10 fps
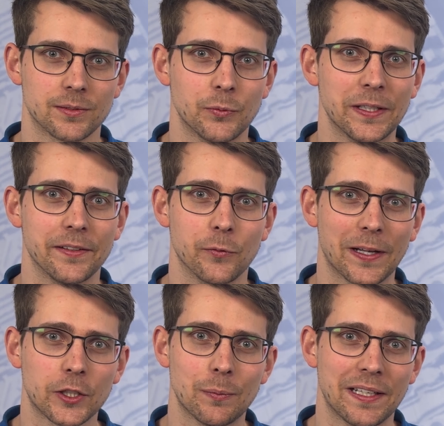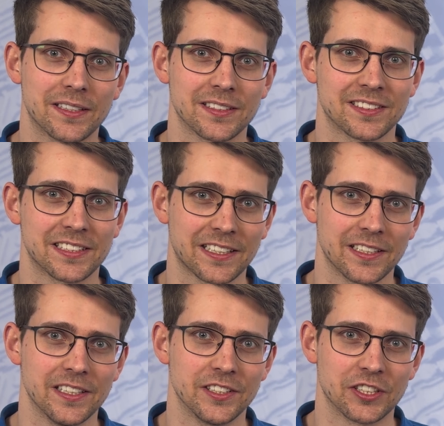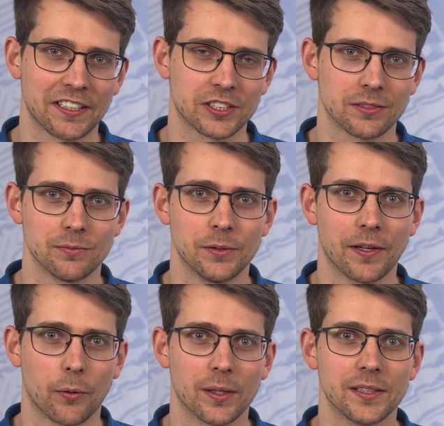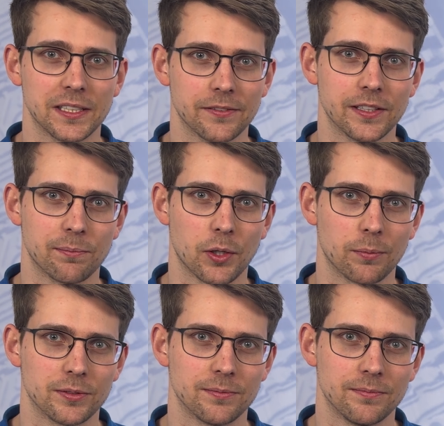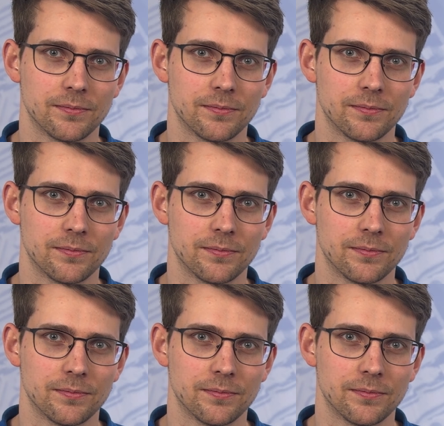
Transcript: we recommend the signal injection with our near-field probes.